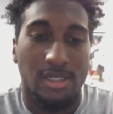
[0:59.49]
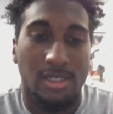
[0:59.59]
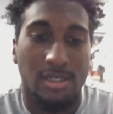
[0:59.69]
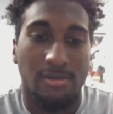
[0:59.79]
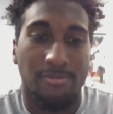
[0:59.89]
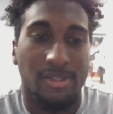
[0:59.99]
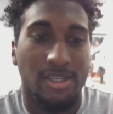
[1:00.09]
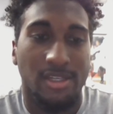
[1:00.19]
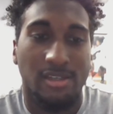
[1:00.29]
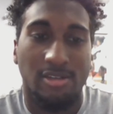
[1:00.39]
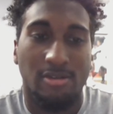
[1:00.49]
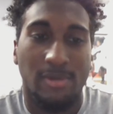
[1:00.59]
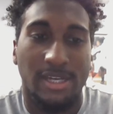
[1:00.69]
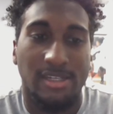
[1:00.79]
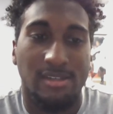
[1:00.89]
And then, you
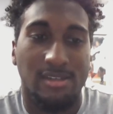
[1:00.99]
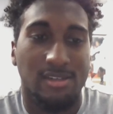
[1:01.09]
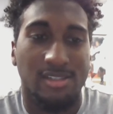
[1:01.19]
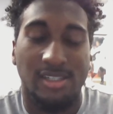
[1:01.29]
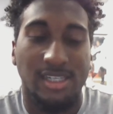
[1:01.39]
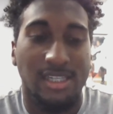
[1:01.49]
know, the D